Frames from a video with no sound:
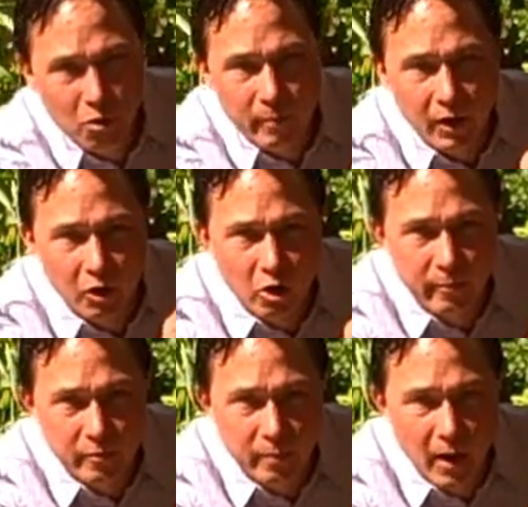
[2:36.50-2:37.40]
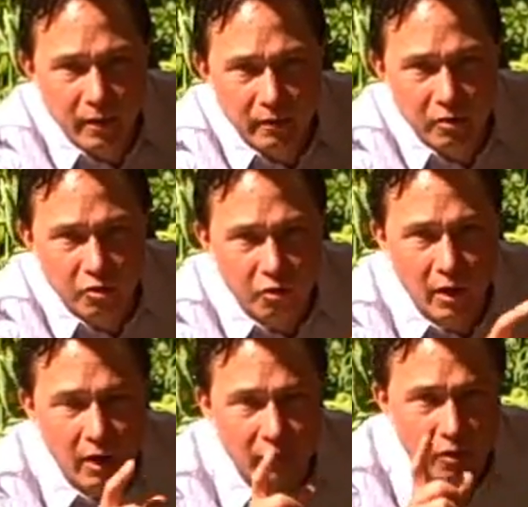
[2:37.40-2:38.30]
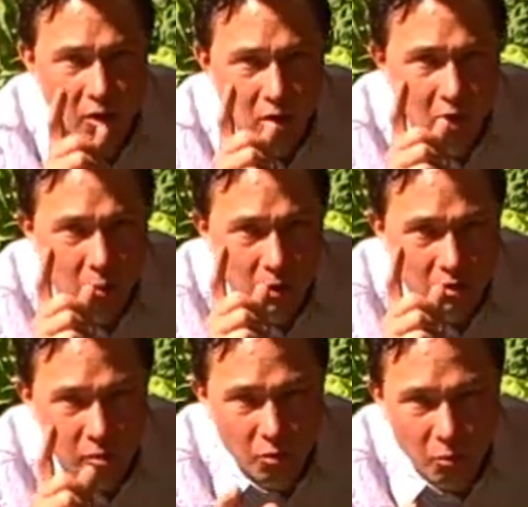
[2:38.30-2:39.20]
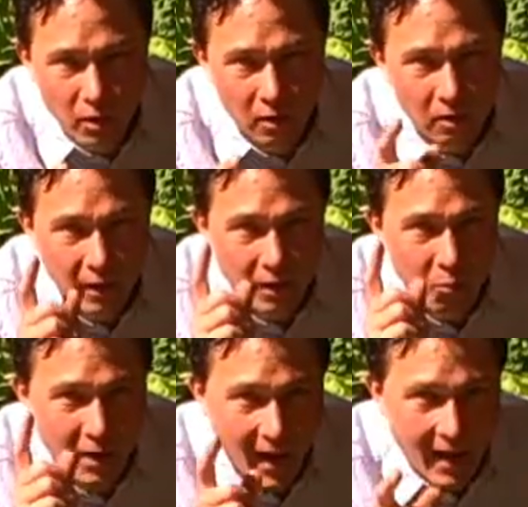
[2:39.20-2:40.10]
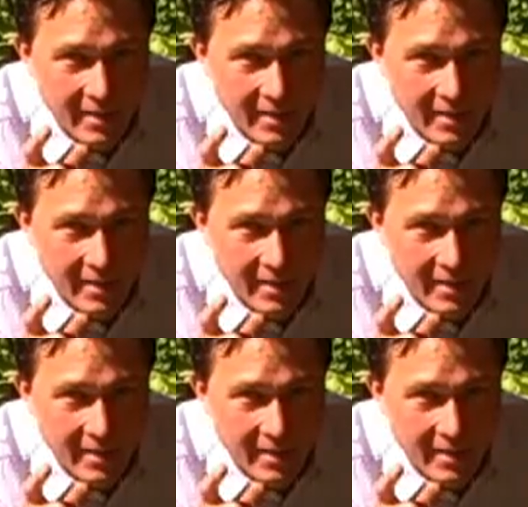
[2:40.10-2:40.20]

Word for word: more of my Grom's boxes to show you guys what's grown well and what